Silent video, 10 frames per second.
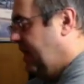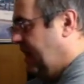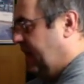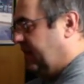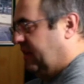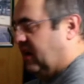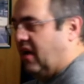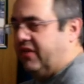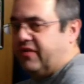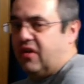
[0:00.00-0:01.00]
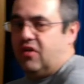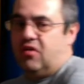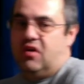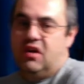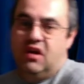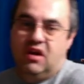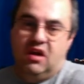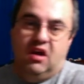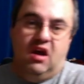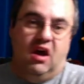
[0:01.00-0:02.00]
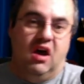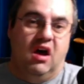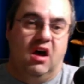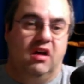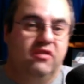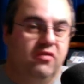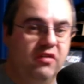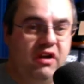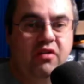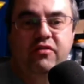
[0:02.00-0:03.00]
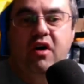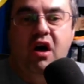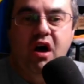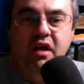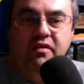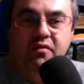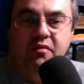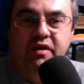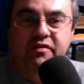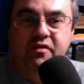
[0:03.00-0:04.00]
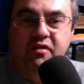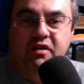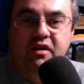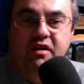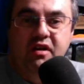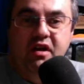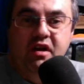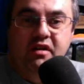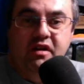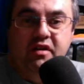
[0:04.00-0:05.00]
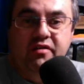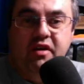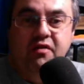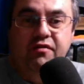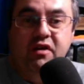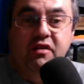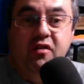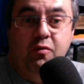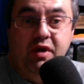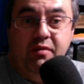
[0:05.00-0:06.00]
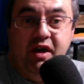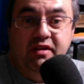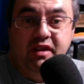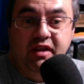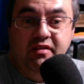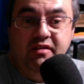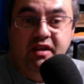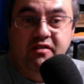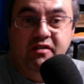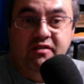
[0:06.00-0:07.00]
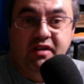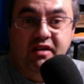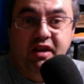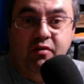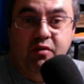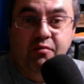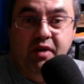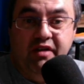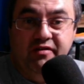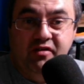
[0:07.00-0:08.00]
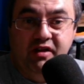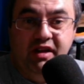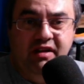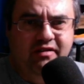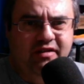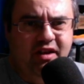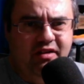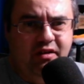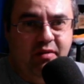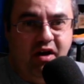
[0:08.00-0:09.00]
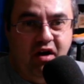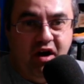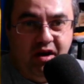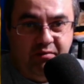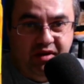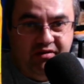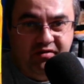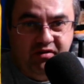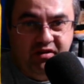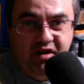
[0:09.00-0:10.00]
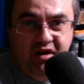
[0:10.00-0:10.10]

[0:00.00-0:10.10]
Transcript: And then also Doritos Hot Mustard. Now the same friend told me about these. He just said they were mustard. He didn't say anything about hot mustard.